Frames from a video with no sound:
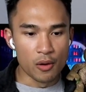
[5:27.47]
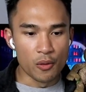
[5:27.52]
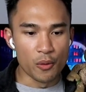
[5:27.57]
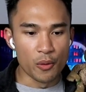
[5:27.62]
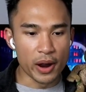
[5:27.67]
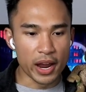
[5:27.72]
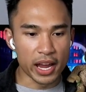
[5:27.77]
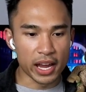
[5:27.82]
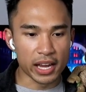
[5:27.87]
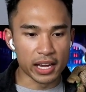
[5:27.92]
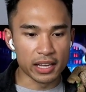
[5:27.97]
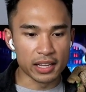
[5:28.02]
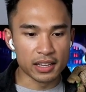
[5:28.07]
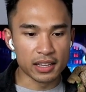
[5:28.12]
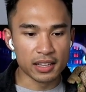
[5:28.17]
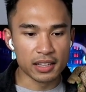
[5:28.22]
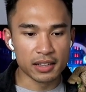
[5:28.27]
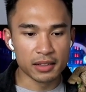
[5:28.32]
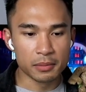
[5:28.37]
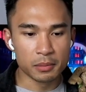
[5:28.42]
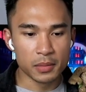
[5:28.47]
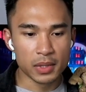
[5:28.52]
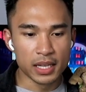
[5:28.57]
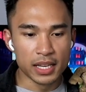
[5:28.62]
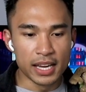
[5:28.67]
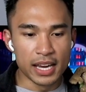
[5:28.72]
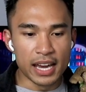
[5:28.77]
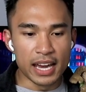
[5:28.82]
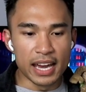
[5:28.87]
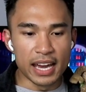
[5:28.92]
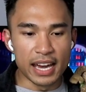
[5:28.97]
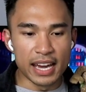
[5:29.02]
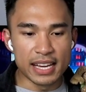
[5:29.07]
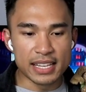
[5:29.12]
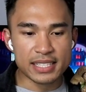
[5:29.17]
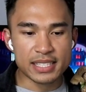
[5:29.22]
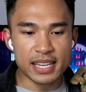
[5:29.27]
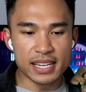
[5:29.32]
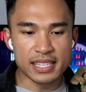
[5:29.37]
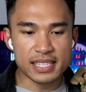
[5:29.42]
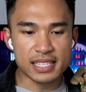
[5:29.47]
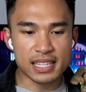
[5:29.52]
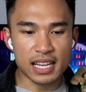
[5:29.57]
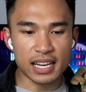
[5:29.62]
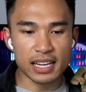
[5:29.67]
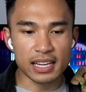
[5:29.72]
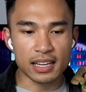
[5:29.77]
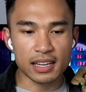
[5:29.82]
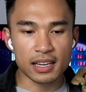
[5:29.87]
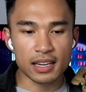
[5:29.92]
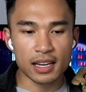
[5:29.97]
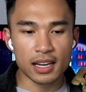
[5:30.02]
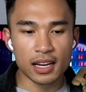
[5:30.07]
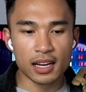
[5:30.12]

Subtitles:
Wait, is this like,